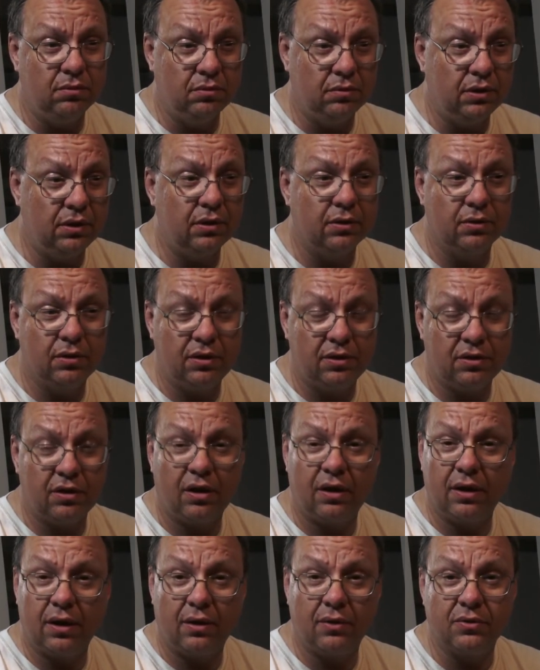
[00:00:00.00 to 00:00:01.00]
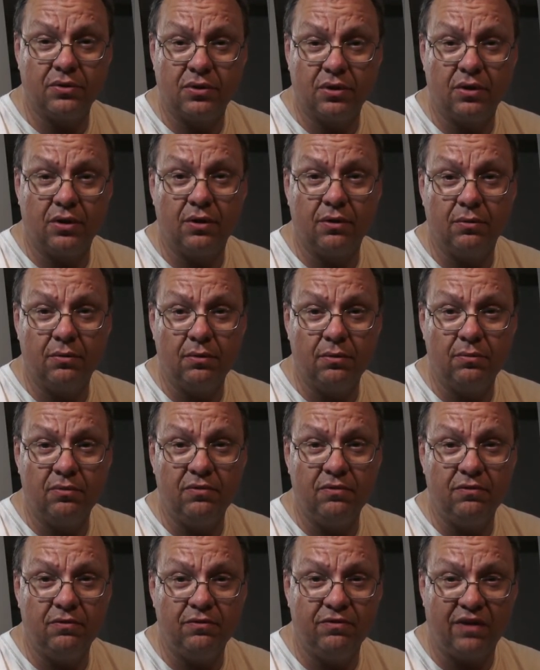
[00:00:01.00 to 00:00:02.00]
literally thought I was going to
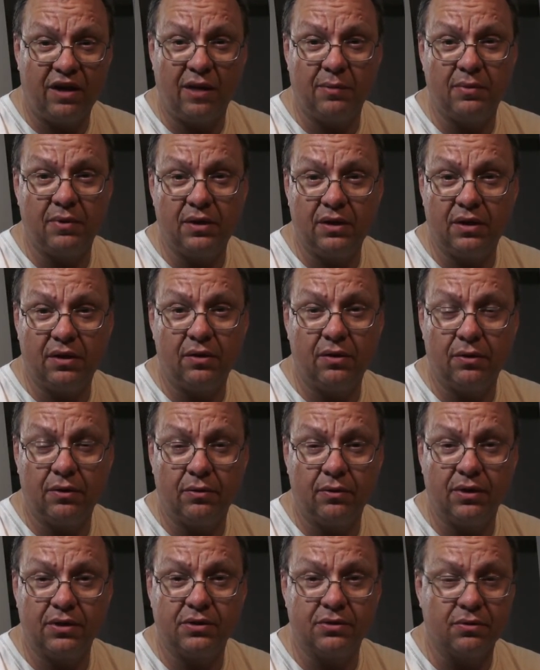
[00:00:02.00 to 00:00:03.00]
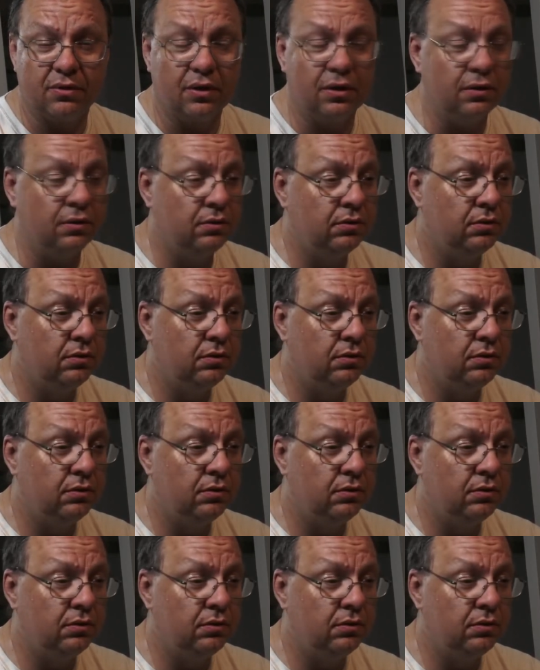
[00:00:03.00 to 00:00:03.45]
vomit there in the restaurant.